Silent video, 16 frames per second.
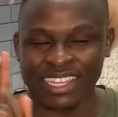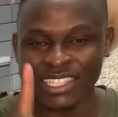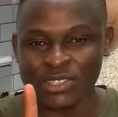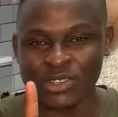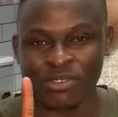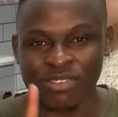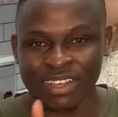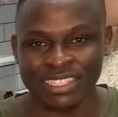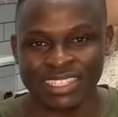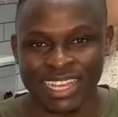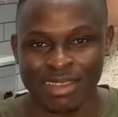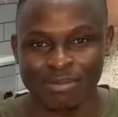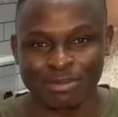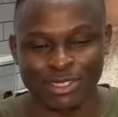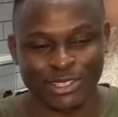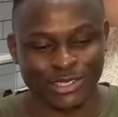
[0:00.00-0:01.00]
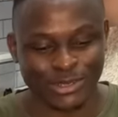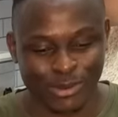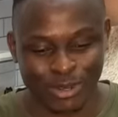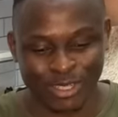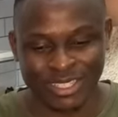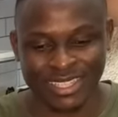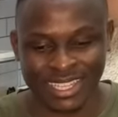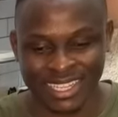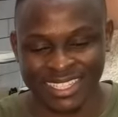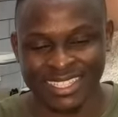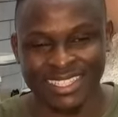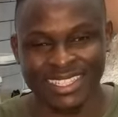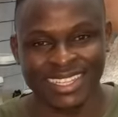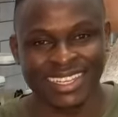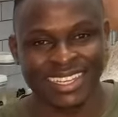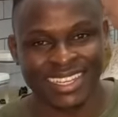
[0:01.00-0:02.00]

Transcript: this is your first time to watch this